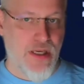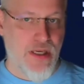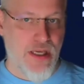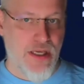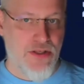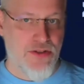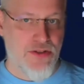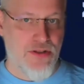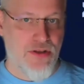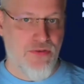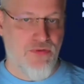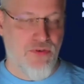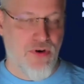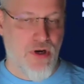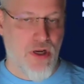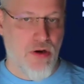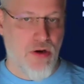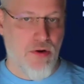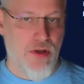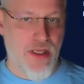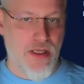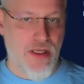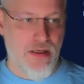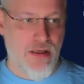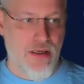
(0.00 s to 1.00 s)
is the
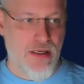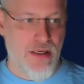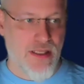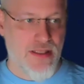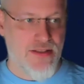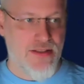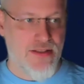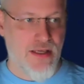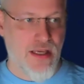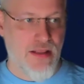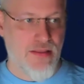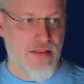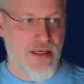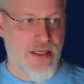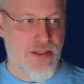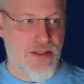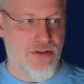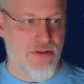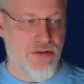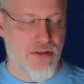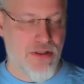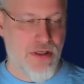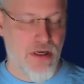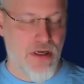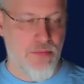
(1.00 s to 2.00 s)
following. Let's say that
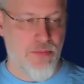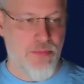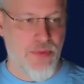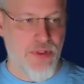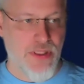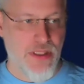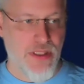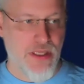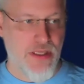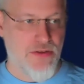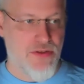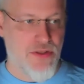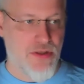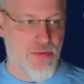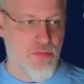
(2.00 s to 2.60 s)
your company is